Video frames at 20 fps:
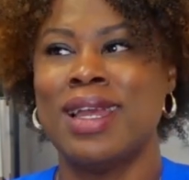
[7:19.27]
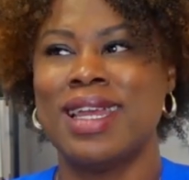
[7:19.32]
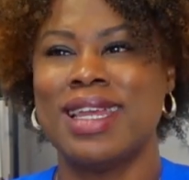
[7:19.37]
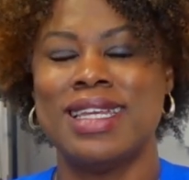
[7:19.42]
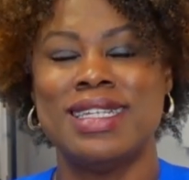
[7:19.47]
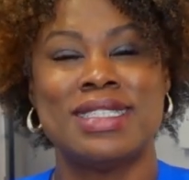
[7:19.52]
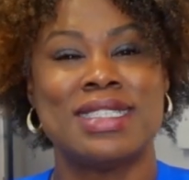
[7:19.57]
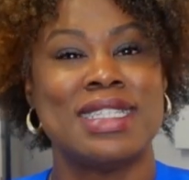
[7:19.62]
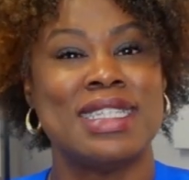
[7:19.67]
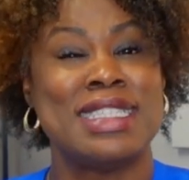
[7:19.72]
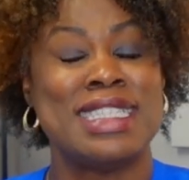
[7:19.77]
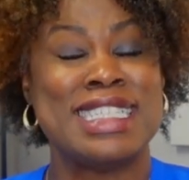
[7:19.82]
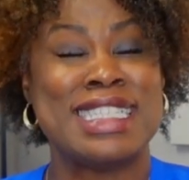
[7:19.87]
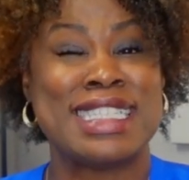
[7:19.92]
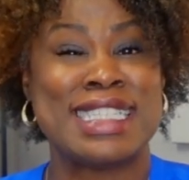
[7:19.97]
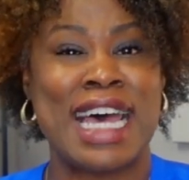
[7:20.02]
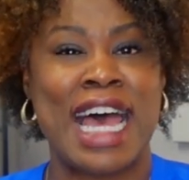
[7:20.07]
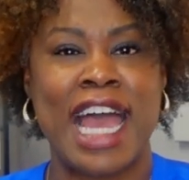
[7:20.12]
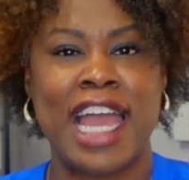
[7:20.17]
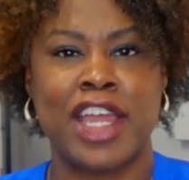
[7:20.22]
It's the
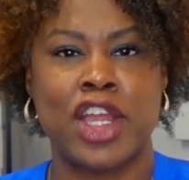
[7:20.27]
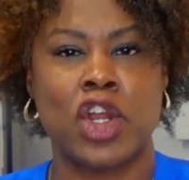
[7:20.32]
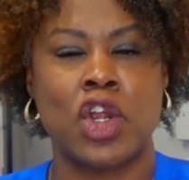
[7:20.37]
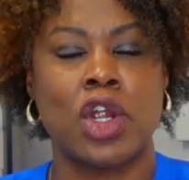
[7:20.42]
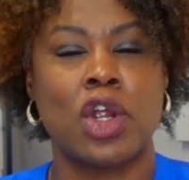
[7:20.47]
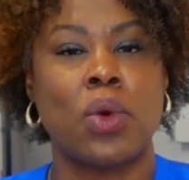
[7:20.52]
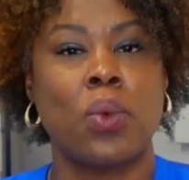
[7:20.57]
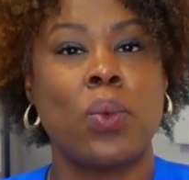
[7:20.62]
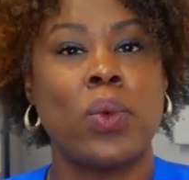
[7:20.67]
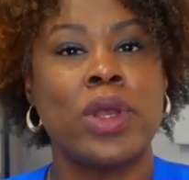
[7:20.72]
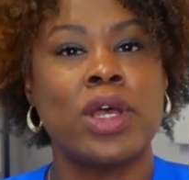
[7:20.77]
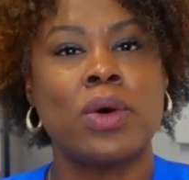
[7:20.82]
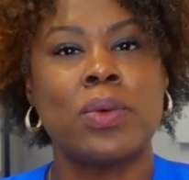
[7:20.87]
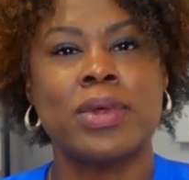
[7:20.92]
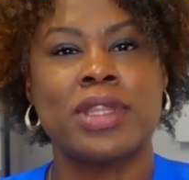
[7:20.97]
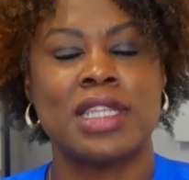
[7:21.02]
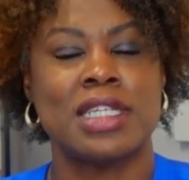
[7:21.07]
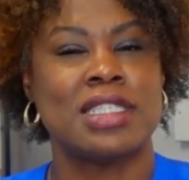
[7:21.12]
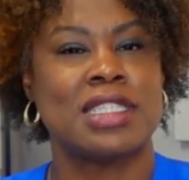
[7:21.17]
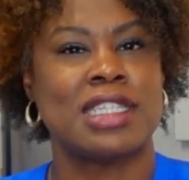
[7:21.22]
desire or will
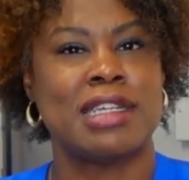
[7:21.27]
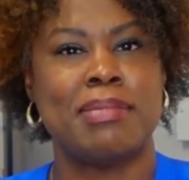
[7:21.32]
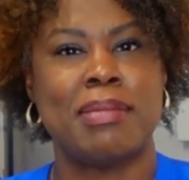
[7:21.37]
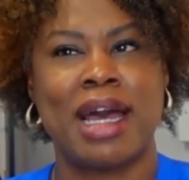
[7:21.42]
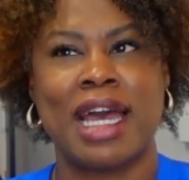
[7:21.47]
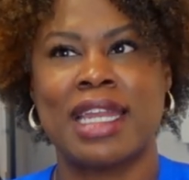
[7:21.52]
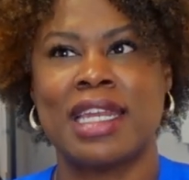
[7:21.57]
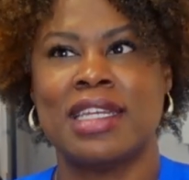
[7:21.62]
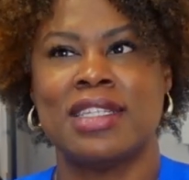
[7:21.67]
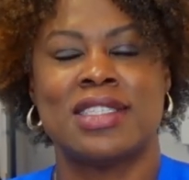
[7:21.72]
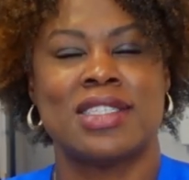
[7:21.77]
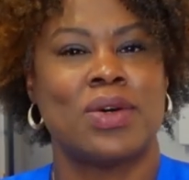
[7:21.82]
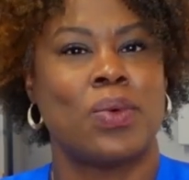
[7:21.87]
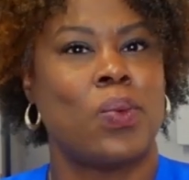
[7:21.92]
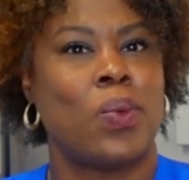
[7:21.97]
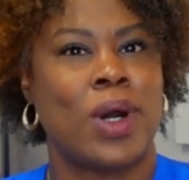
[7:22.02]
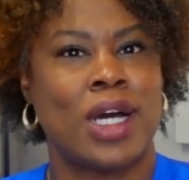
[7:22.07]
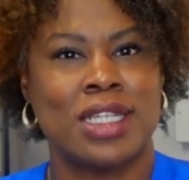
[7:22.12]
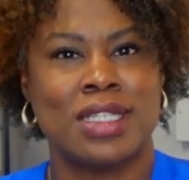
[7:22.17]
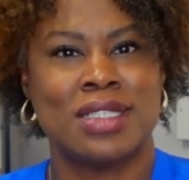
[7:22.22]
within somebody to
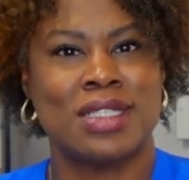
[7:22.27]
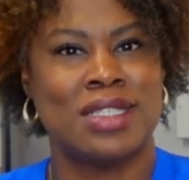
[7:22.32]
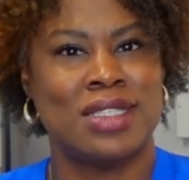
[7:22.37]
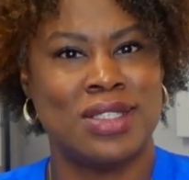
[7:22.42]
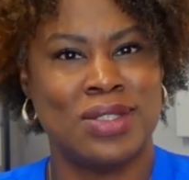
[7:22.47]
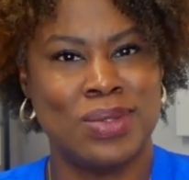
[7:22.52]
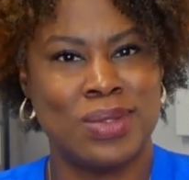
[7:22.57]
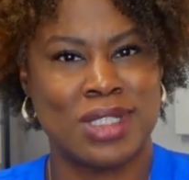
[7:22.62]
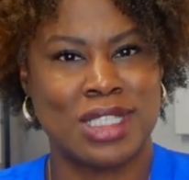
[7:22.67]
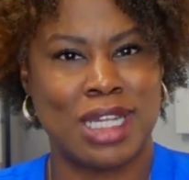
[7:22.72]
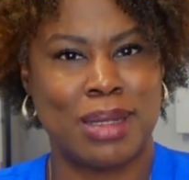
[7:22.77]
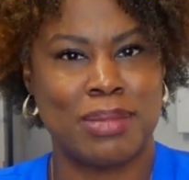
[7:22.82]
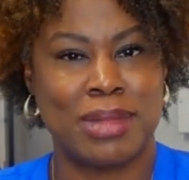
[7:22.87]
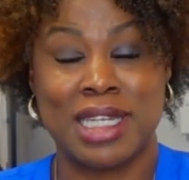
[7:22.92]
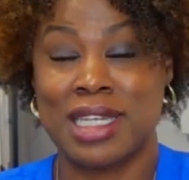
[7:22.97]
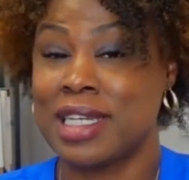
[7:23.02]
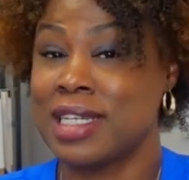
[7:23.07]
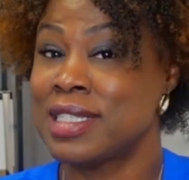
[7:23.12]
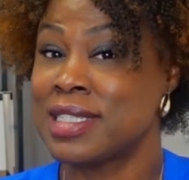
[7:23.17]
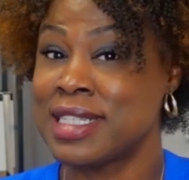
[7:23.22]
want to do
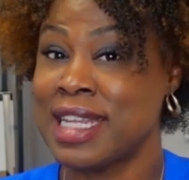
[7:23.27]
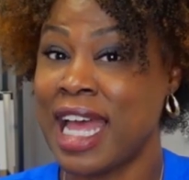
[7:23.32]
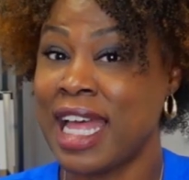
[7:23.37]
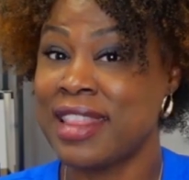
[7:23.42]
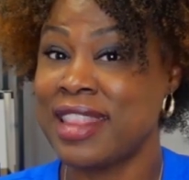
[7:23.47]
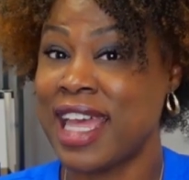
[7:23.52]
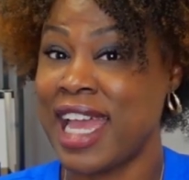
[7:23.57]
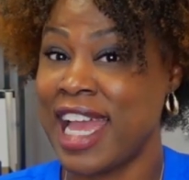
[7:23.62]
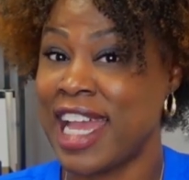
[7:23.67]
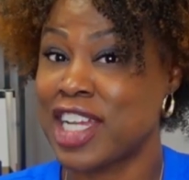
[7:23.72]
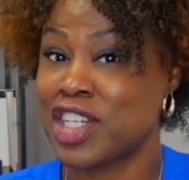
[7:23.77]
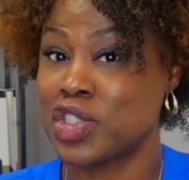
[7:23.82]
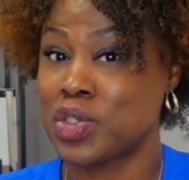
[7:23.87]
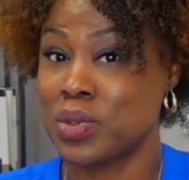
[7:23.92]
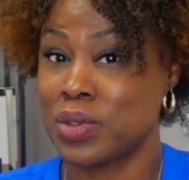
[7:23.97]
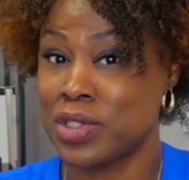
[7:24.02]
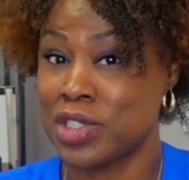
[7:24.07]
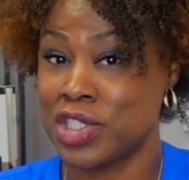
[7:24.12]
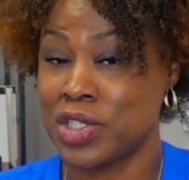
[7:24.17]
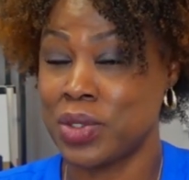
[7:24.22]
something. It's not the
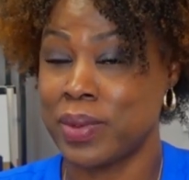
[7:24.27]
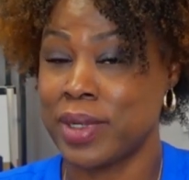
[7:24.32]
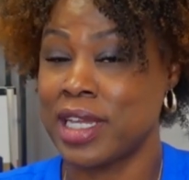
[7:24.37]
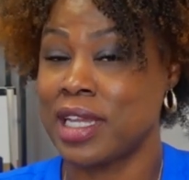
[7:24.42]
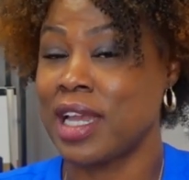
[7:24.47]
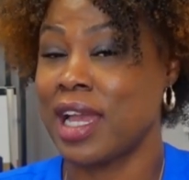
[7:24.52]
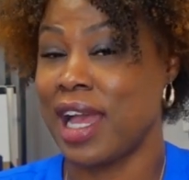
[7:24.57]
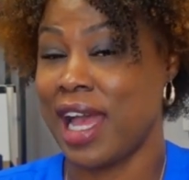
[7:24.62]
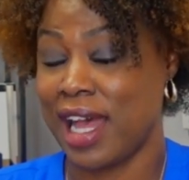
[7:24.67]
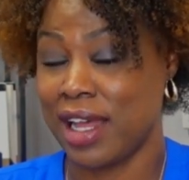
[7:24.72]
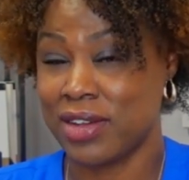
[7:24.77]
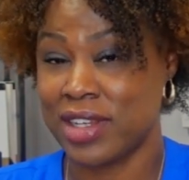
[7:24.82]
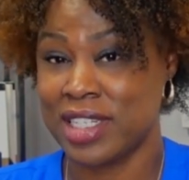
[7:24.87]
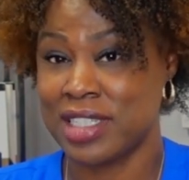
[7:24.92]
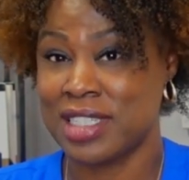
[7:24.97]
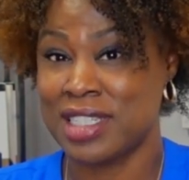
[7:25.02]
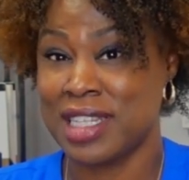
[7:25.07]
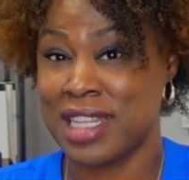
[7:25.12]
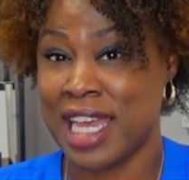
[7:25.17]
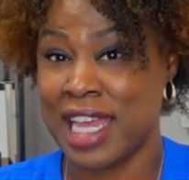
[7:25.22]
actual doing. I'll get
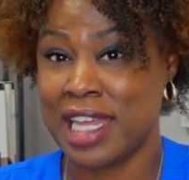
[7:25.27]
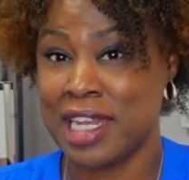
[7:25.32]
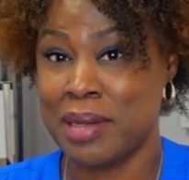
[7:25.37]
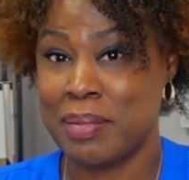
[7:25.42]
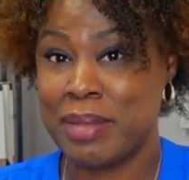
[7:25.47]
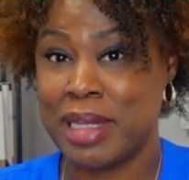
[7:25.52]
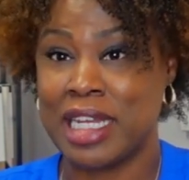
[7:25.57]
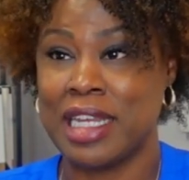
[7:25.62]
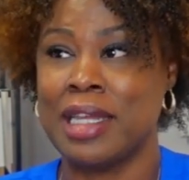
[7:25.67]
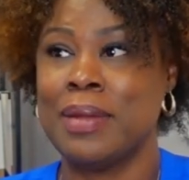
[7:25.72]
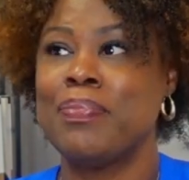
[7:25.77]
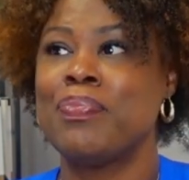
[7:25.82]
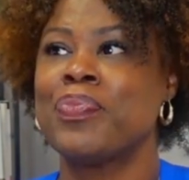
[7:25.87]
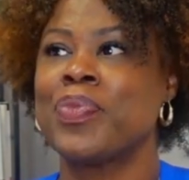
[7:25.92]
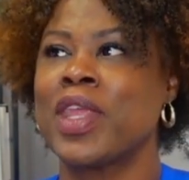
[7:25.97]
to that in a minute.